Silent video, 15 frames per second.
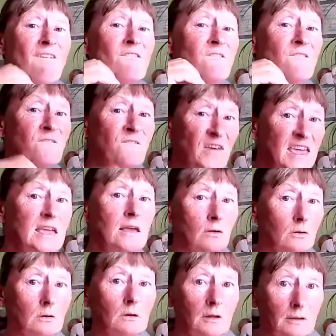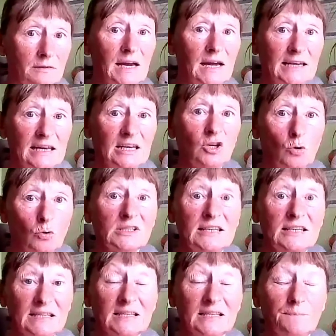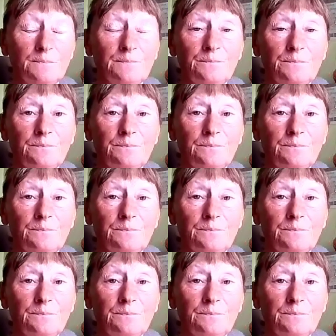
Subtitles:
feel that in your system.